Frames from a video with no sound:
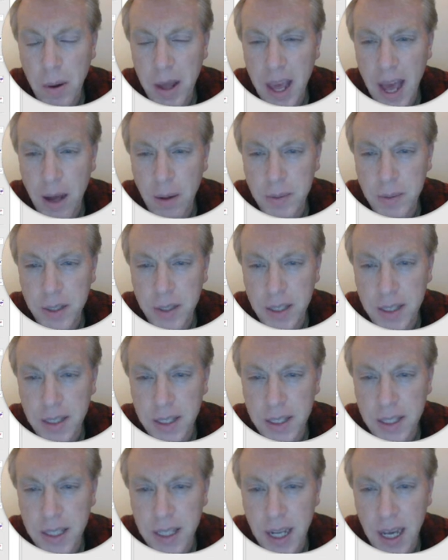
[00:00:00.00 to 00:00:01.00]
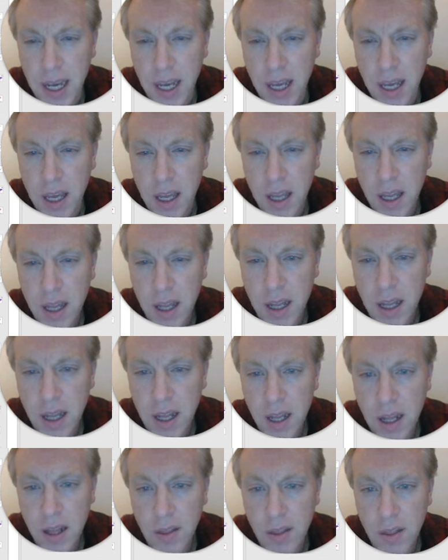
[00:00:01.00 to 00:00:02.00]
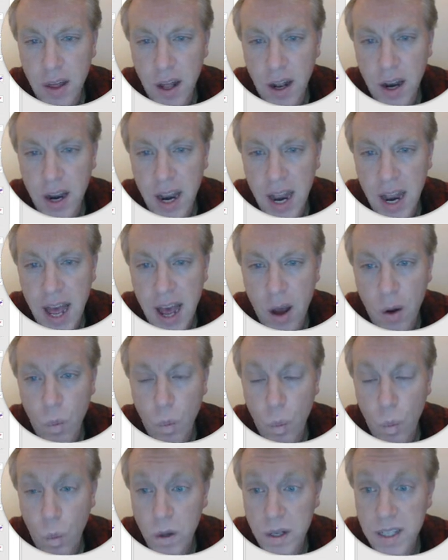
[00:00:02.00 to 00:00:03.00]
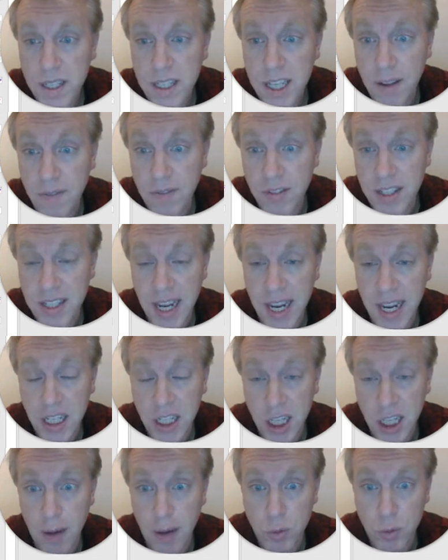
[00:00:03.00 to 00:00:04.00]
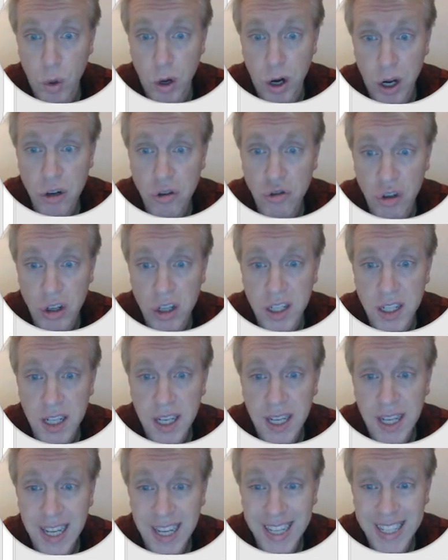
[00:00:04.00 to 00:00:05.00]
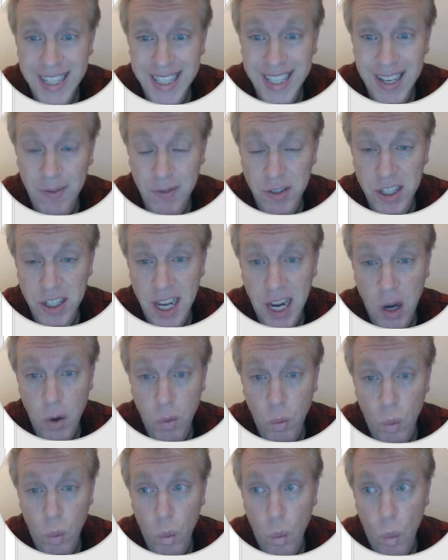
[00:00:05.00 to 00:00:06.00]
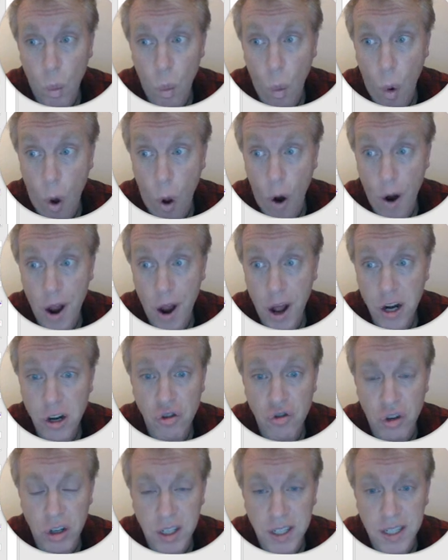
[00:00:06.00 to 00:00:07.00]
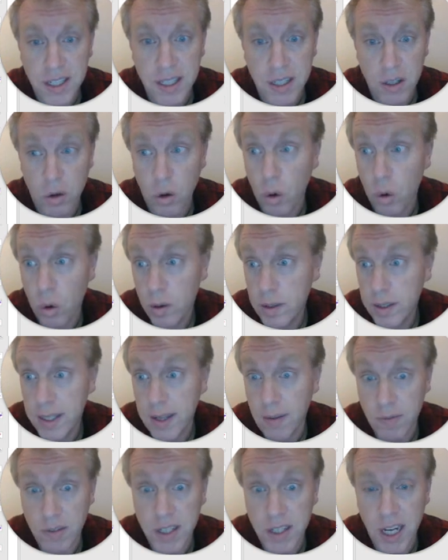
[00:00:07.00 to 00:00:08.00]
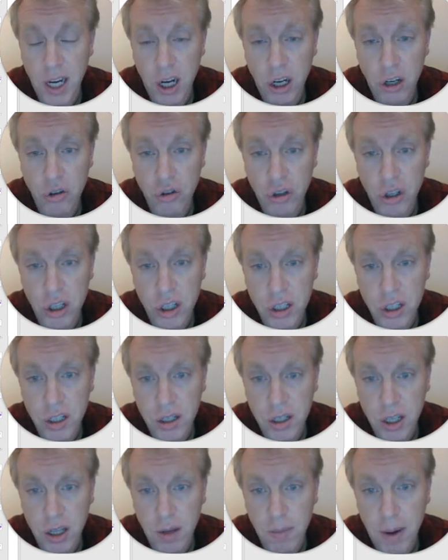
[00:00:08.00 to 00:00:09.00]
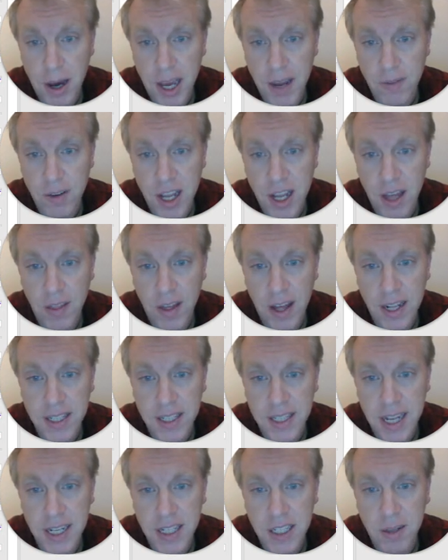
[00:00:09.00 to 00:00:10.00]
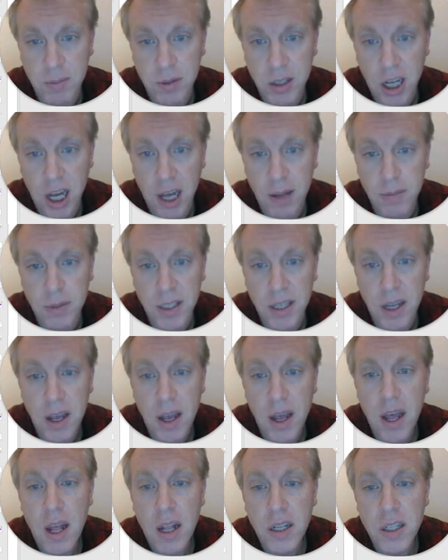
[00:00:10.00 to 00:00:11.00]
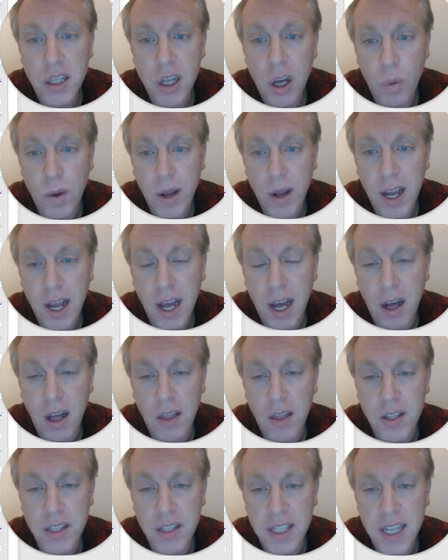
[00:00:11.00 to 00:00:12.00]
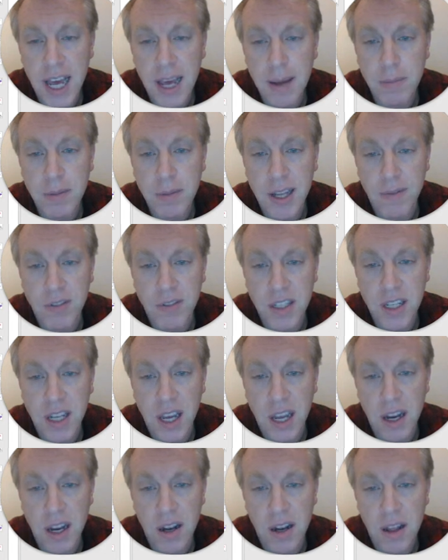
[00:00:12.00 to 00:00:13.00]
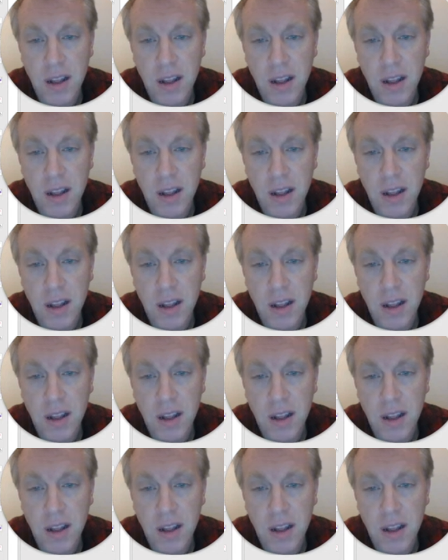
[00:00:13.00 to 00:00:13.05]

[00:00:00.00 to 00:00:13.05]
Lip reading: helps us to see that now 17 times 100 is 17 100s, or 1700. You might even hear that said sometimes. So we get the same 17,